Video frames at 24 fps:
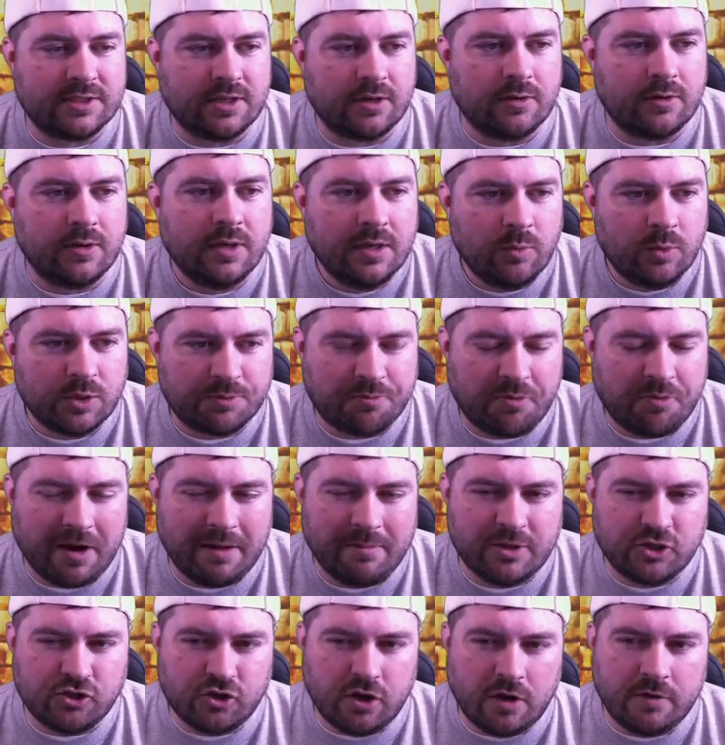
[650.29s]
so which
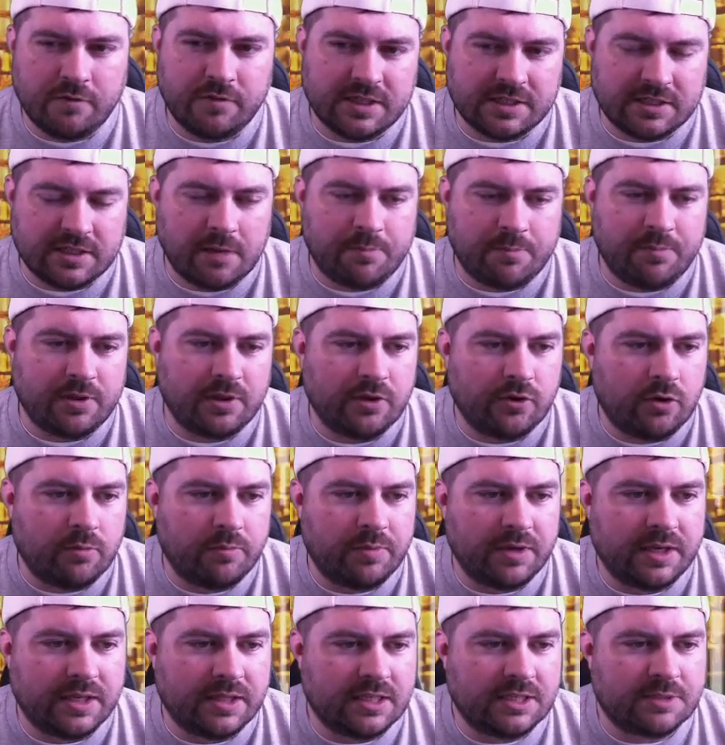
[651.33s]
probably drove this up a little
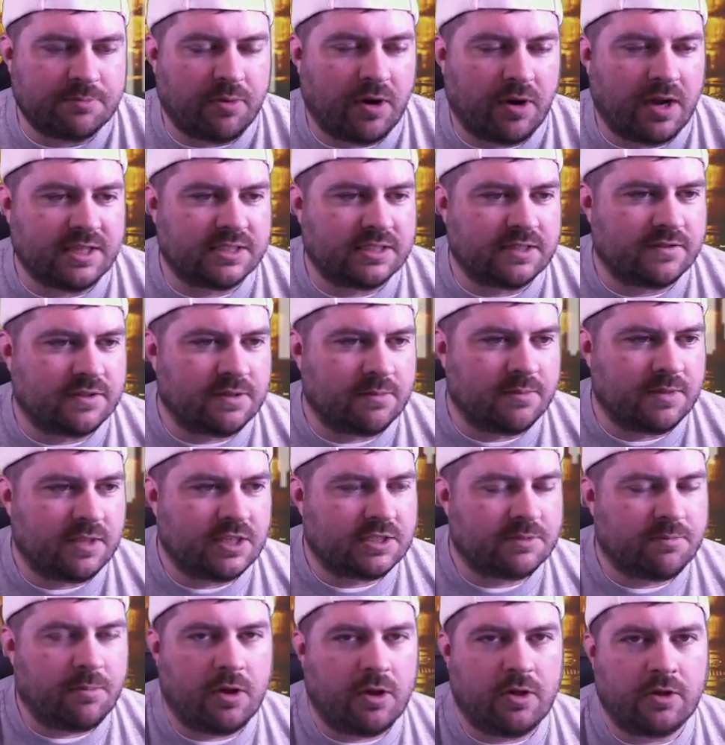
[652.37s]
bit, these prices of some of
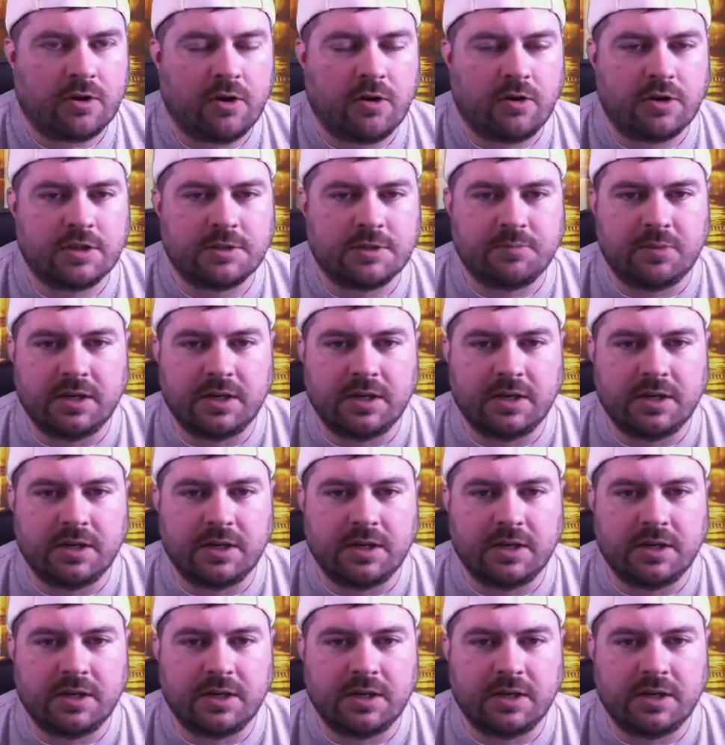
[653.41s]
these smaller cards.